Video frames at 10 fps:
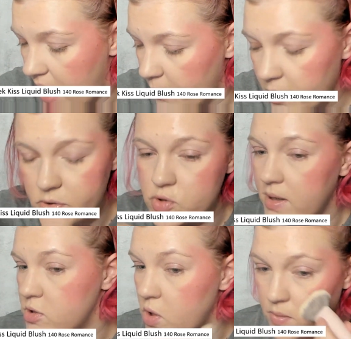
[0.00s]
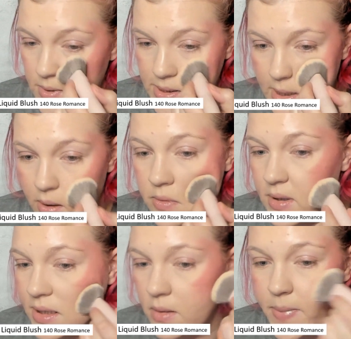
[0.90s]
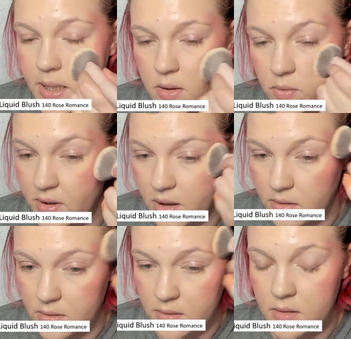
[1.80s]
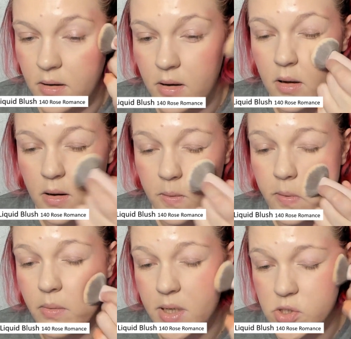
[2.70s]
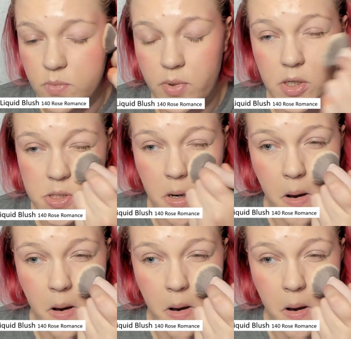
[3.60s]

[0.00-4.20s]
I'm gonna try and tone it down a little bit with a foundation brush.